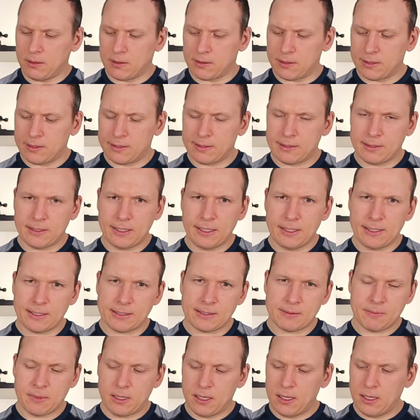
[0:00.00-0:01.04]
wrist
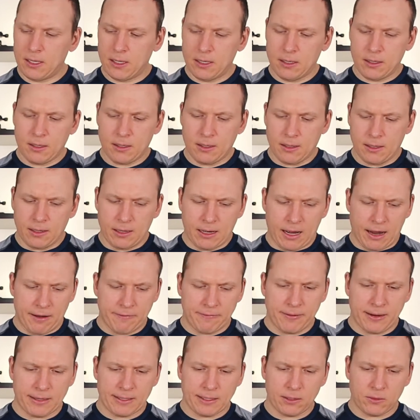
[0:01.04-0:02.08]
here. I
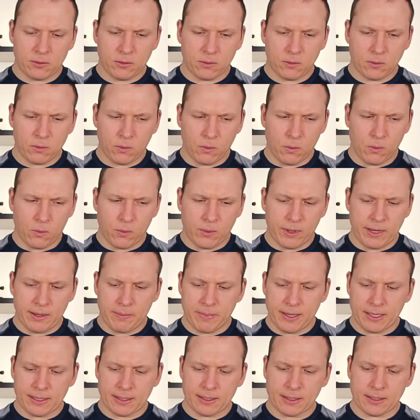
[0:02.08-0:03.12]
find it way
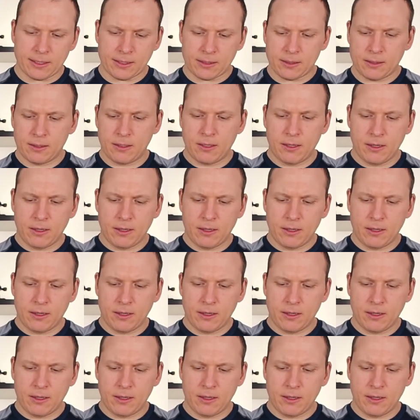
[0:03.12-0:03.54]
better.